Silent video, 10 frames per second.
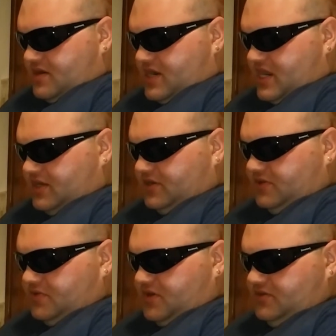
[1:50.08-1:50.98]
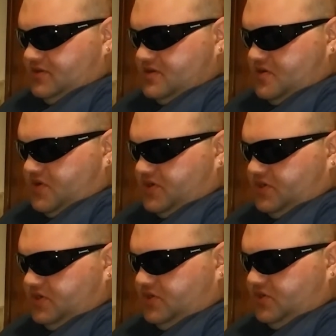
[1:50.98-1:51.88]
Next one,
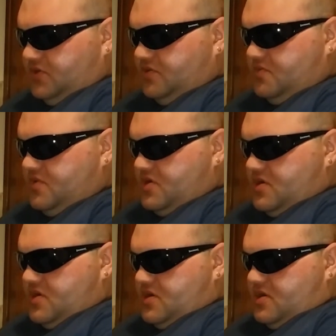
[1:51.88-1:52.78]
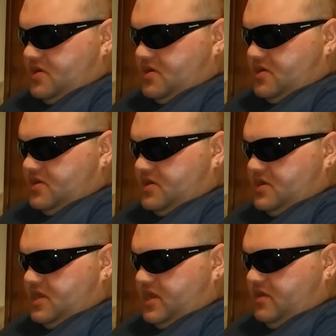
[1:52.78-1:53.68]
question 2.
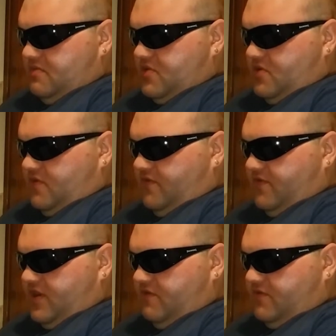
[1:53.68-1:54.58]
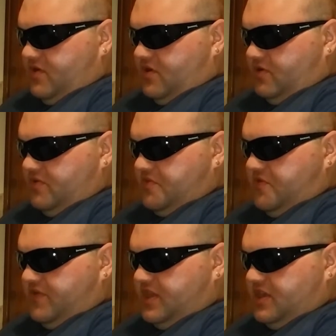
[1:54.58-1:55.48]
Name your favourite horror
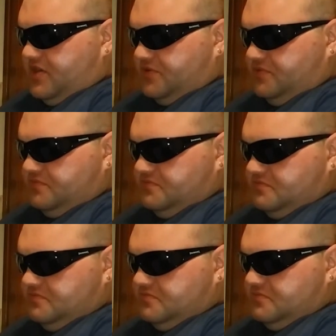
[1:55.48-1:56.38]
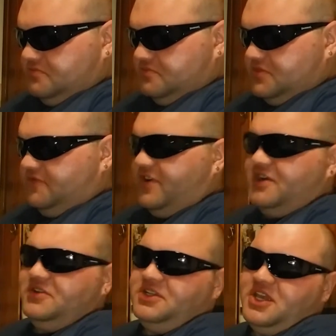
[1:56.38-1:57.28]
movie kill. The
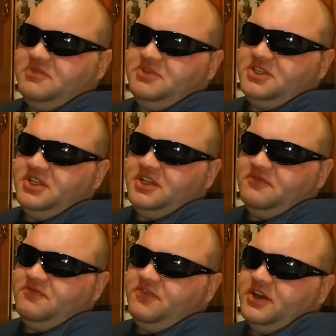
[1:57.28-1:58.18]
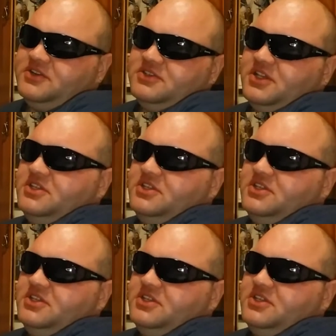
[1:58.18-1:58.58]
fire escape scene in Final